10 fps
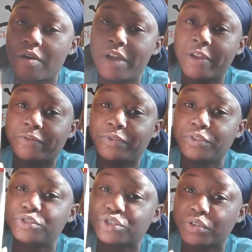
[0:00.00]
if
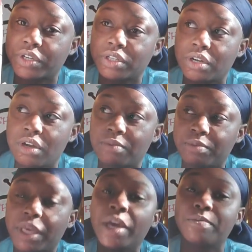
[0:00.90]
you drink um
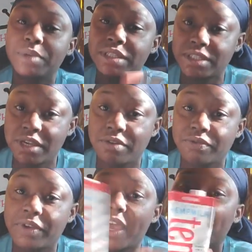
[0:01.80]
hemp
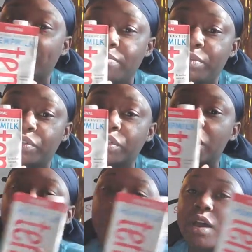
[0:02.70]
itself and hemp milk
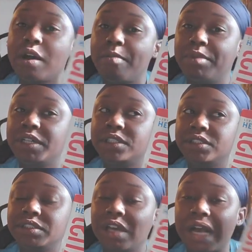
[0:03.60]
but
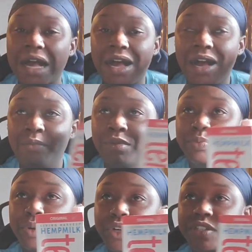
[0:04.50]
i'm
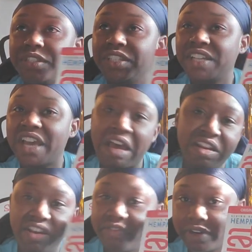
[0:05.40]
a person that i
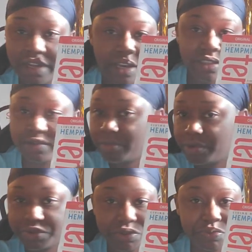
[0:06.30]
never liked the
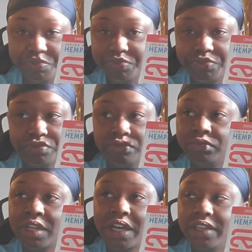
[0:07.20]
milk
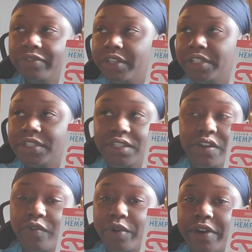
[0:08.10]
not even in
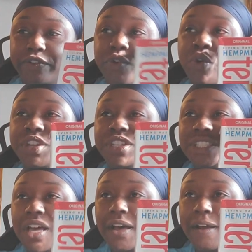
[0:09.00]
cereal whatever the only
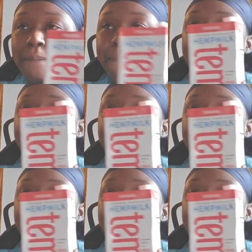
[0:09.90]
time